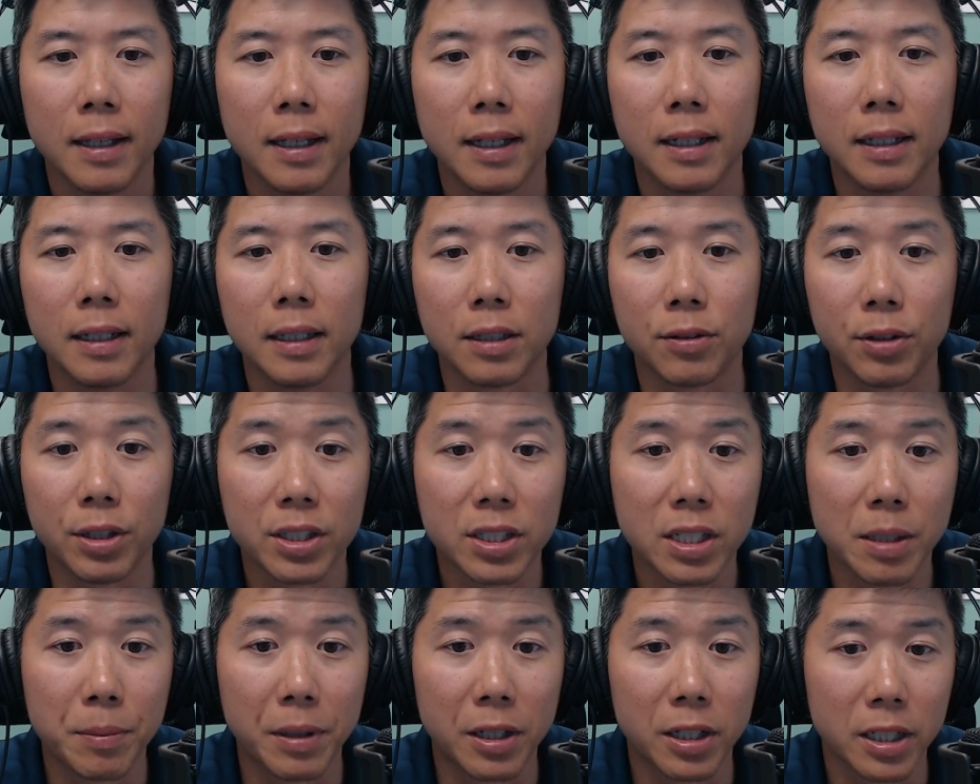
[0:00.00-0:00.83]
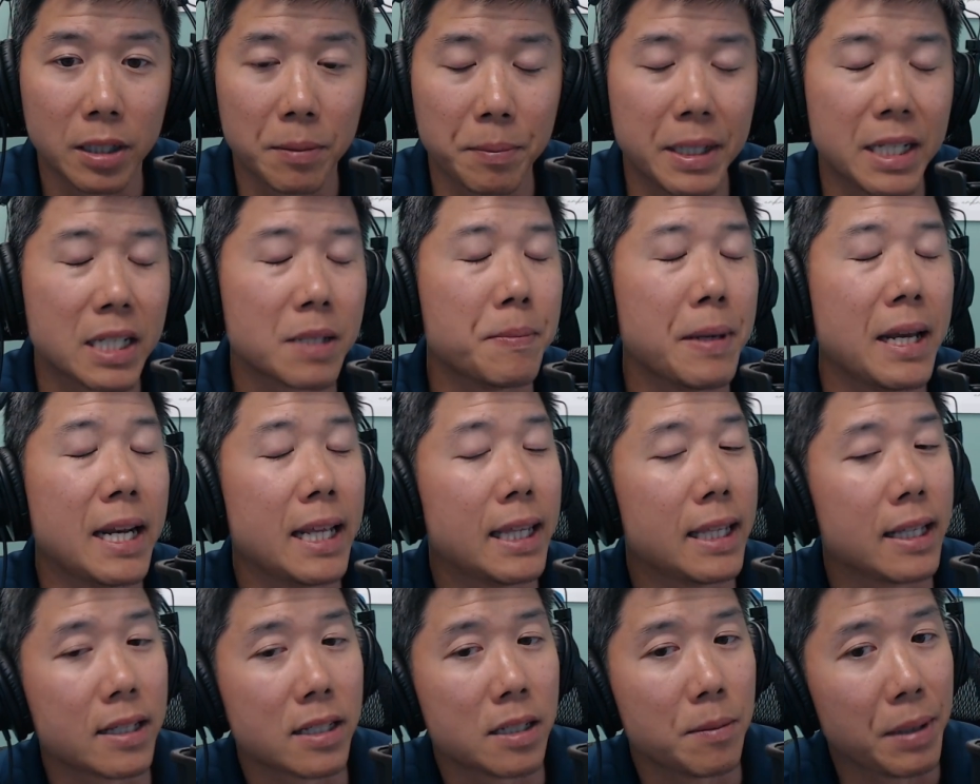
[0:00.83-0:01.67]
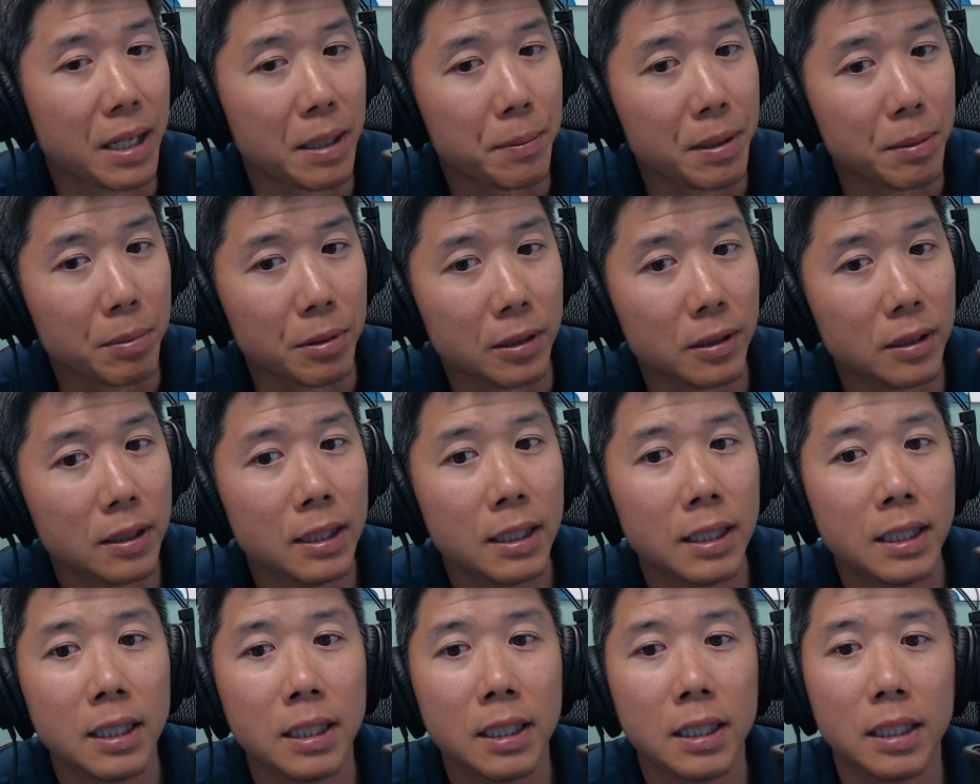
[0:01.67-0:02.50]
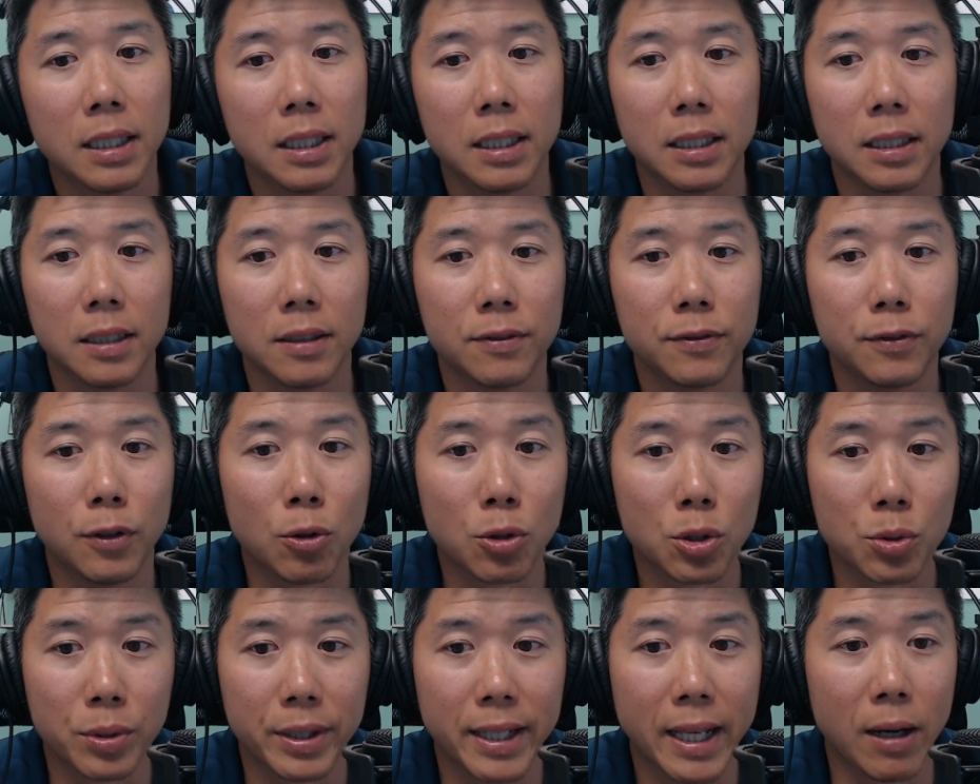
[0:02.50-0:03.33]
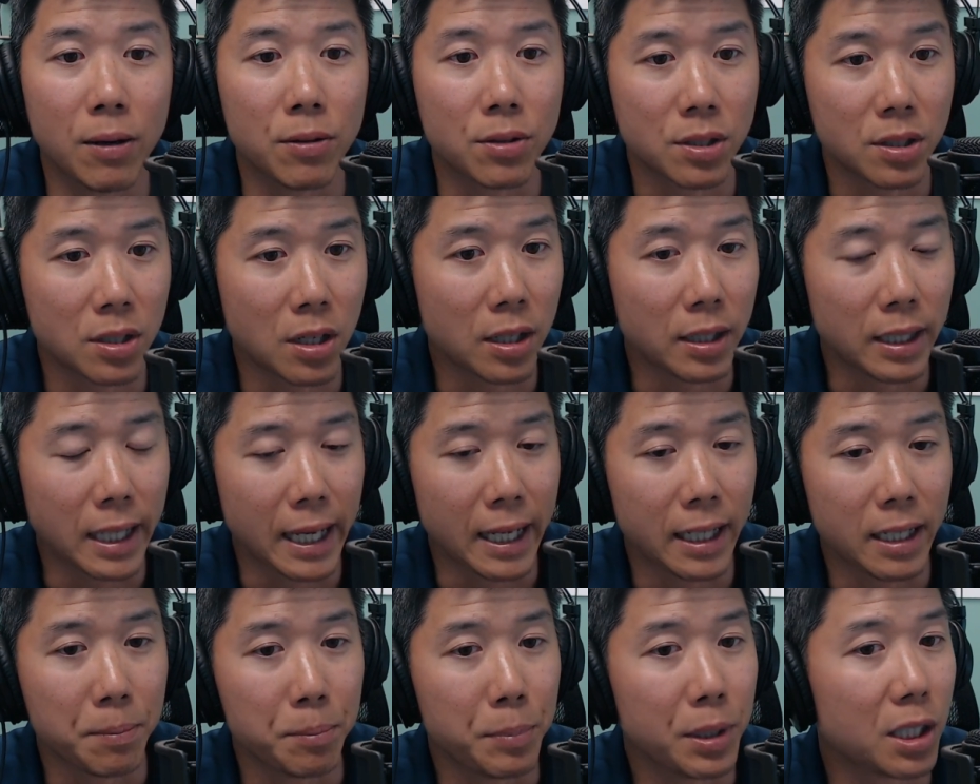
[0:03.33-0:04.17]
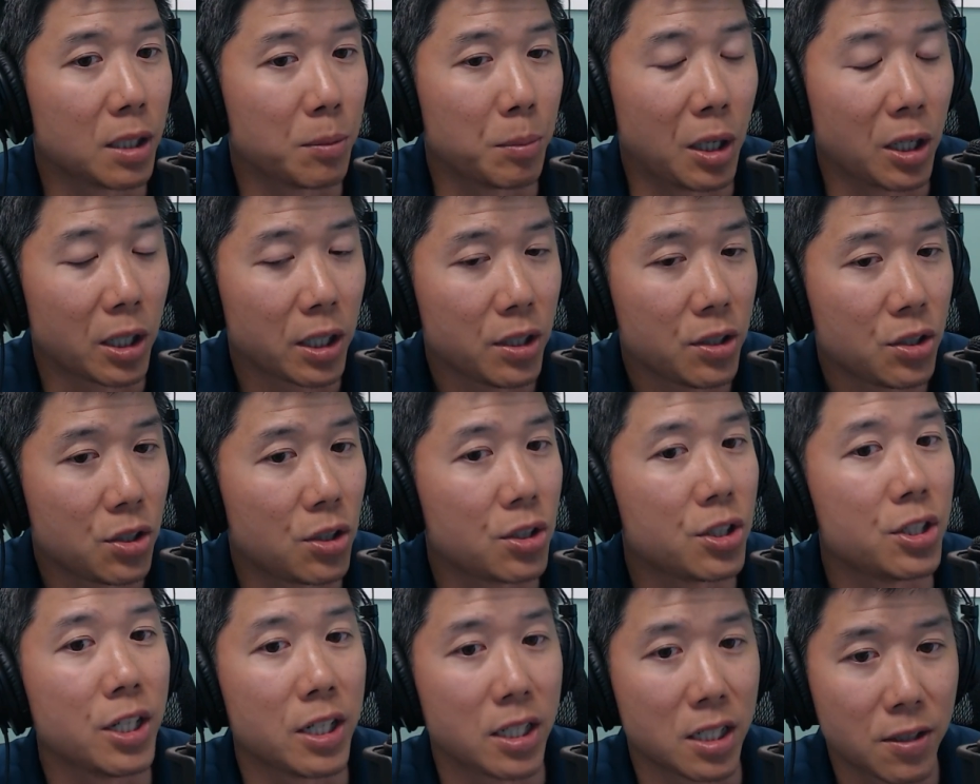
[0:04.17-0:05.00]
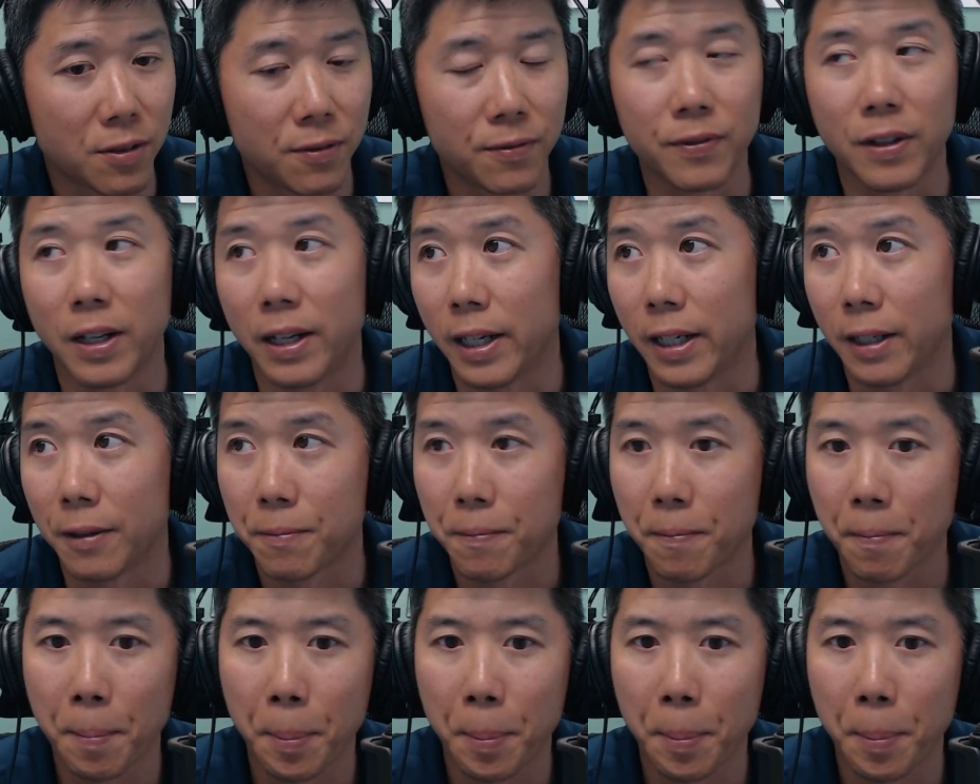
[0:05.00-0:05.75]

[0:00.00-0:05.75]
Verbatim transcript: Uh, the real estate market means many things to many people. Uh, folks with houses on land in bigger markets are just fine.